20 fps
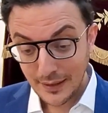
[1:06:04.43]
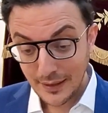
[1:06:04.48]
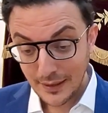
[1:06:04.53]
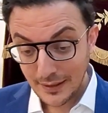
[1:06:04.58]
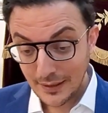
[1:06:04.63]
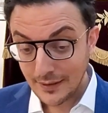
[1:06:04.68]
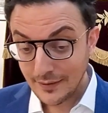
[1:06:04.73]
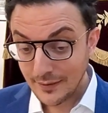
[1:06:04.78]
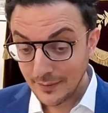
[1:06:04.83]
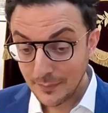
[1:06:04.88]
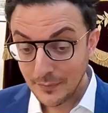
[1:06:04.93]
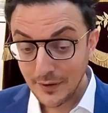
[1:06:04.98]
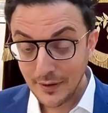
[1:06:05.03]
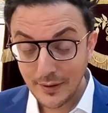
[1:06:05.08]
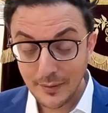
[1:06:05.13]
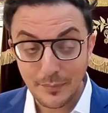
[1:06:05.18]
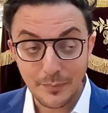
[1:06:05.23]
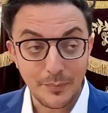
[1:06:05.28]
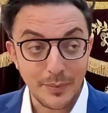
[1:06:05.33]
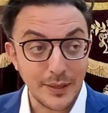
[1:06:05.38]
And that's a
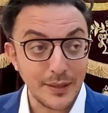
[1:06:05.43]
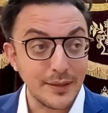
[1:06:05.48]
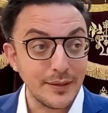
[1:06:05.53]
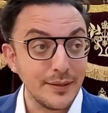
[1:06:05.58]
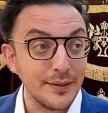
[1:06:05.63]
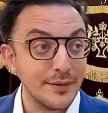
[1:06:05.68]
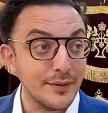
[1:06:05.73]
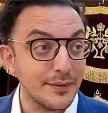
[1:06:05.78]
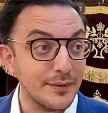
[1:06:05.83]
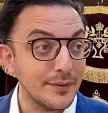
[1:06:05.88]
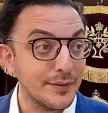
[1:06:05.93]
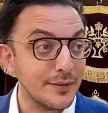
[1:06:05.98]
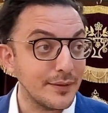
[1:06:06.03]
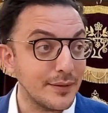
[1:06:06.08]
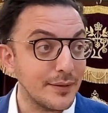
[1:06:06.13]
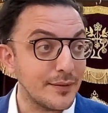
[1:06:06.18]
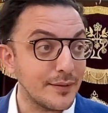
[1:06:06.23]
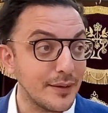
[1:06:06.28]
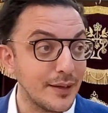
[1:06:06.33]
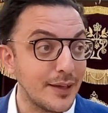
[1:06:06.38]
very big deal, and
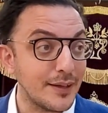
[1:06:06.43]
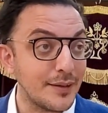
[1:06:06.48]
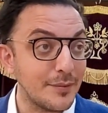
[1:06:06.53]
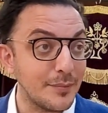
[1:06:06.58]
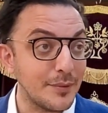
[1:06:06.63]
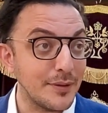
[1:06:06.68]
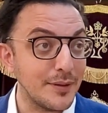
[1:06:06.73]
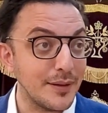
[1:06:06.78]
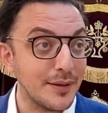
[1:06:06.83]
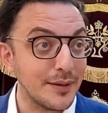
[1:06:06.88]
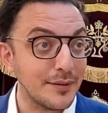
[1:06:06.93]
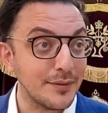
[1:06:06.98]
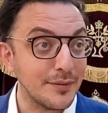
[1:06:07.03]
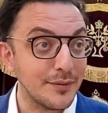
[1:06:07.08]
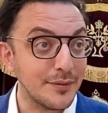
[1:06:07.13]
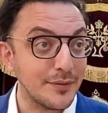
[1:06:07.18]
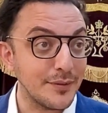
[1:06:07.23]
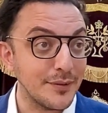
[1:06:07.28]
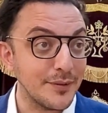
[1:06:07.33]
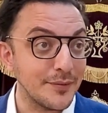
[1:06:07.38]
that's a lot to be thankful
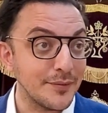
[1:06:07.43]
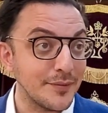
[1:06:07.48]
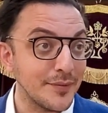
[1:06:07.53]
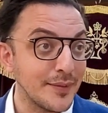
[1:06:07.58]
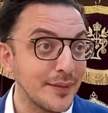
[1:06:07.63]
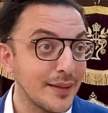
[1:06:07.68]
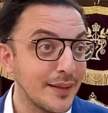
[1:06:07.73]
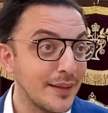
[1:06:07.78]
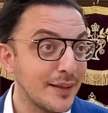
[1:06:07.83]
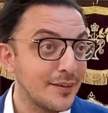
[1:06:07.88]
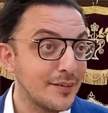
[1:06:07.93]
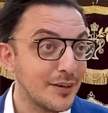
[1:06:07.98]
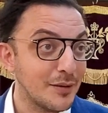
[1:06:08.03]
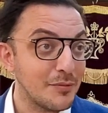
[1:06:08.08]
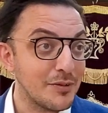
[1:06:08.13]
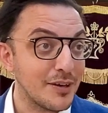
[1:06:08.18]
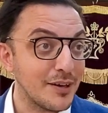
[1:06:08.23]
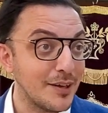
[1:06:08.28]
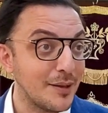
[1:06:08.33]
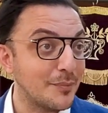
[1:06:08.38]
for. Hashem
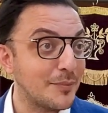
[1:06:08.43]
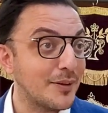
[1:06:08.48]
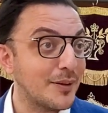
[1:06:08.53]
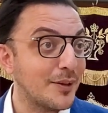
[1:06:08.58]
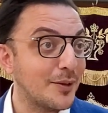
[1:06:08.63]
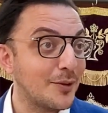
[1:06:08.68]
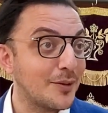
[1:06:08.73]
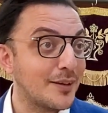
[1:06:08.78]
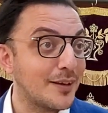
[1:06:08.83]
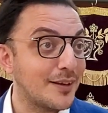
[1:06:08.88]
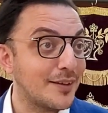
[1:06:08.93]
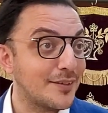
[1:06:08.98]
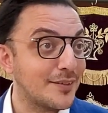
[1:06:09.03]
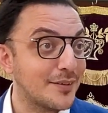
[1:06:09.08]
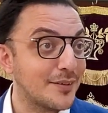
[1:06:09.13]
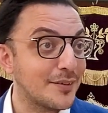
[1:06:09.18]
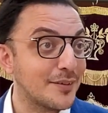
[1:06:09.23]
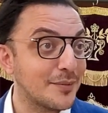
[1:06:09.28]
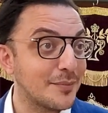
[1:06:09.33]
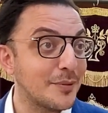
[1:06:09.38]
should help that the whole Klal
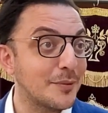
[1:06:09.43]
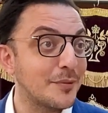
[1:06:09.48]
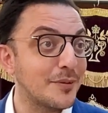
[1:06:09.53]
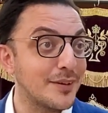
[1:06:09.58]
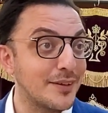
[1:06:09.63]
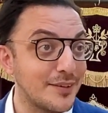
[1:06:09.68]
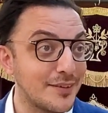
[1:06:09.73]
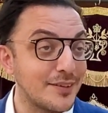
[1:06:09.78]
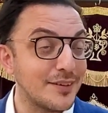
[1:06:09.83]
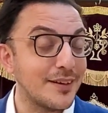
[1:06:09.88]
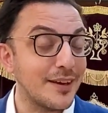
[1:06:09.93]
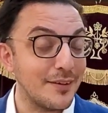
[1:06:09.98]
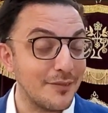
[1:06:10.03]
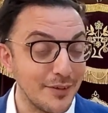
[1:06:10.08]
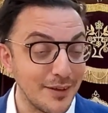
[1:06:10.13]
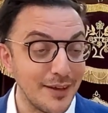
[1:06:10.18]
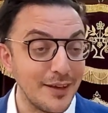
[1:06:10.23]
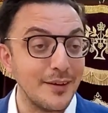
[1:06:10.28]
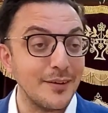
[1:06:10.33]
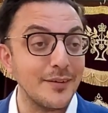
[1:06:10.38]
Yisrael should be rich in
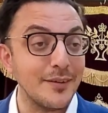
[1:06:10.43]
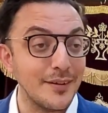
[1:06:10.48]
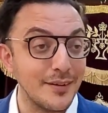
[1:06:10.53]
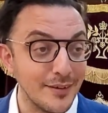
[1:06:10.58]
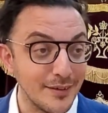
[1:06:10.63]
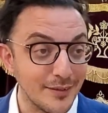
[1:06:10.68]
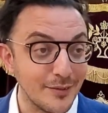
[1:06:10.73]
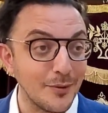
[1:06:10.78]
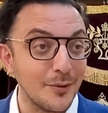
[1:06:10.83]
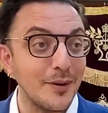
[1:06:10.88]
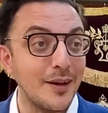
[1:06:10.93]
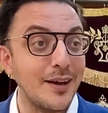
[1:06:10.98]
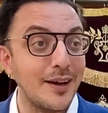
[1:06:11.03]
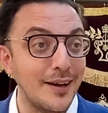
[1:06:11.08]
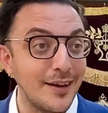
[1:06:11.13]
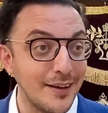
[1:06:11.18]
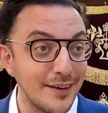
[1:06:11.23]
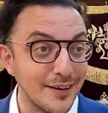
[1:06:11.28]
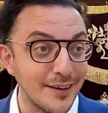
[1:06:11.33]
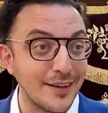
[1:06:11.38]
every area, in
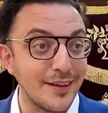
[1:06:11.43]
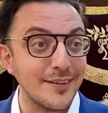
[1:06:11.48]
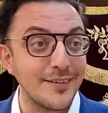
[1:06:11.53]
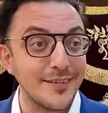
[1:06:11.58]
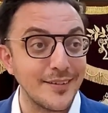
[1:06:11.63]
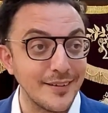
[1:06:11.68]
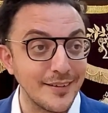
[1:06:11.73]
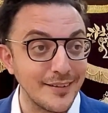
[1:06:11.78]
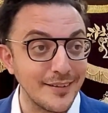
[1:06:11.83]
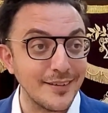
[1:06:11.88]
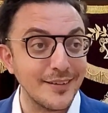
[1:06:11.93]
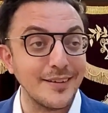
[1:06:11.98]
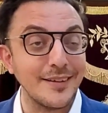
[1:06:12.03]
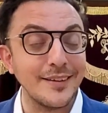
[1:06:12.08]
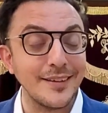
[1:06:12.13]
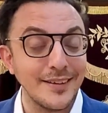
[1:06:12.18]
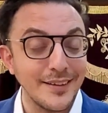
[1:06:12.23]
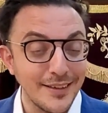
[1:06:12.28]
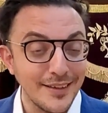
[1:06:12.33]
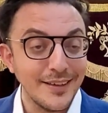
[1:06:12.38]
Torah and Chesed,
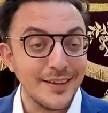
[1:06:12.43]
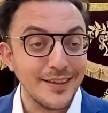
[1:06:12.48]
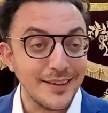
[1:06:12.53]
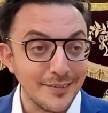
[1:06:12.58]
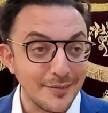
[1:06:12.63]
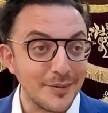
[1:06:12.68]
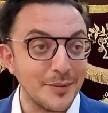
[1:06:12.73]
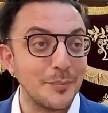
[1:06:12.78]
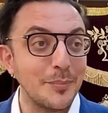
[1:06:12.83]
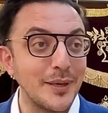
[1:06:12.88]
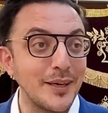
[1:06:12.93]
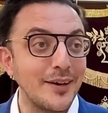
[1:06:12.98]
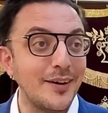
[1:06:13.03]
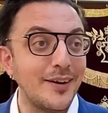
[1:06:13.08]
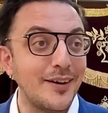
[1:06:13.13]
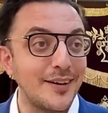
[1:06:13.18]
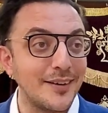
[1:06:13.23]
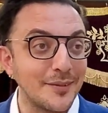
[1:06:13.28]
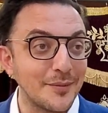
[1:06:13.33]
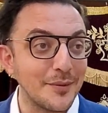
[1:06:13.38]
and with a big
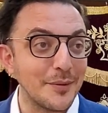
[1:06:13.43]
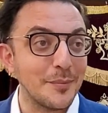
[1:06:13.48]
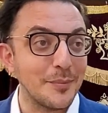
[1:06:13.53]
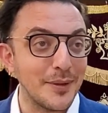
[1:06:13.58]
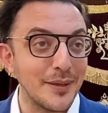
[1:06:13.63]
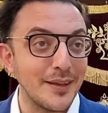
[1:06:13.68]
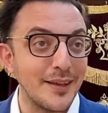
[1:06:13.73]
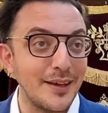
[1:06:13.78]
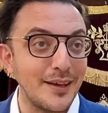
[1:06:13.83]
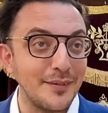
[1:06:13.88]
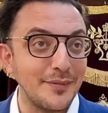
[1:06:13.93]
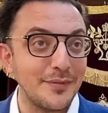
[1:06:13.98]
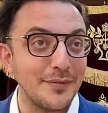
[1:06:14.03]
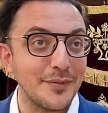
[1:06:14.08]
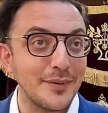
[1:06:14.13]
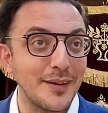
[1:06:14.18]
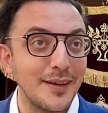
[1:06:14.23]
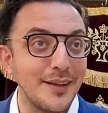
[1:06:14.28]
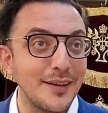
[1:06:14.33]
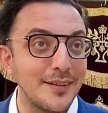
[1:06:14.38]
heart, with a big life,
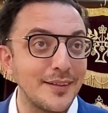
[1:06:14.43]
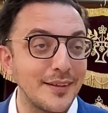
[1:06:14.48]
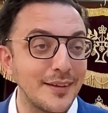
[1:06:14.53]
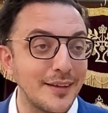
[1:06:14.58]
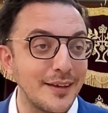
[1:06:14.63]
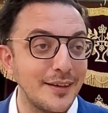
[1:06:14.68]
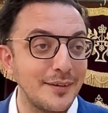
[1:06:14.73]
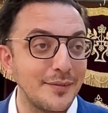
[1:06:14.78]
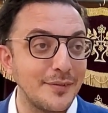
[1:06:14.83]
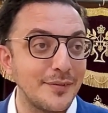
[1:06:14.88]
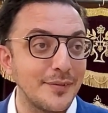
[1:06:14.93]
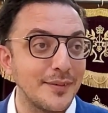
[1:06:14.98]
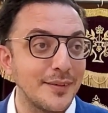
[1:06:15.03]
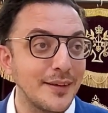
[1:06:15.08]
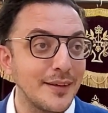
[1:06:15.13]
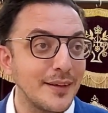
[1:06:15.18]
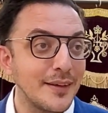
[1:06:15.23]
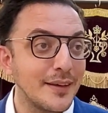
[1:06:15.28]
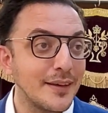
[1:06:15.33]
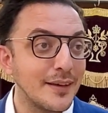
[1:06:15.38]
with a healthy life,
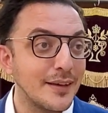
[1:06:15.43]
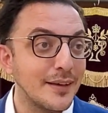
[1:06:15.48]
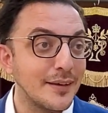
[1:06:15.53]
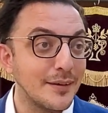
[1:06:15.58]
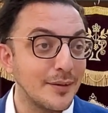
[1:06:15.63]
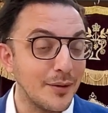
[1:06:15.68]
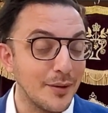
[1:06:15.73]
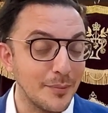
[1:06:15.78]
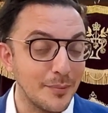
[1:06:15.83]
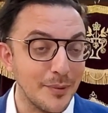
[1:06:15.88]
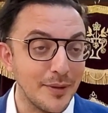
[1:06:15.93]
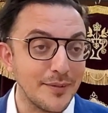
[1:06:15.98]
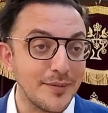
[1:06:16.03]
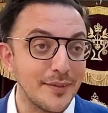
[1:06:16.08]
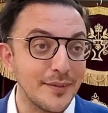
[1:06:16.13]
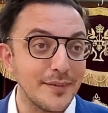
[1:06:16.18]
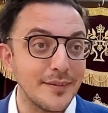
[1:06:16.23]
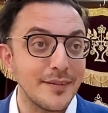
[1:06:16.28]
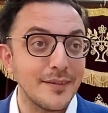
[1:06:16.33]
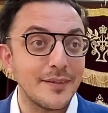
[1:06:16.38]
and all the
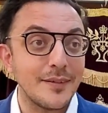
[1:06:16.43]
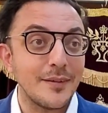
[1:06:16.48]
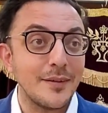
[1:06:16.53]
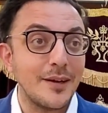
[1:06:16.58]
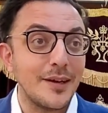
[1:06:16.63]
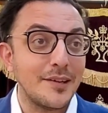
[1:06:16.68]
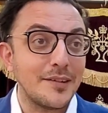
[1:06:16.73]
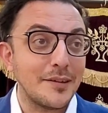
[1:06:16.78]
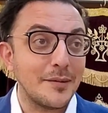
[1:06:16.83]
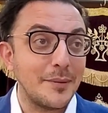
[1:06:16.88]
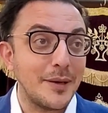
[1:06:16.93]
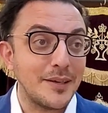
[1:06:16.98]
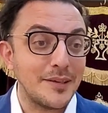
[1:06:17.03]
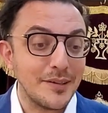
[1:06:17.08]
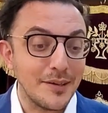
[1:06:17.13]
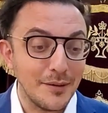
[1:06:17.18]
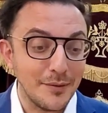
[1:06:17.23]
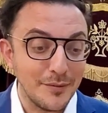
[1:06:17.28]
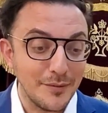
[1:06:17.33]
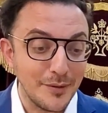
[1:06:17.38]
blessings of Torah. Shabbat Shalom.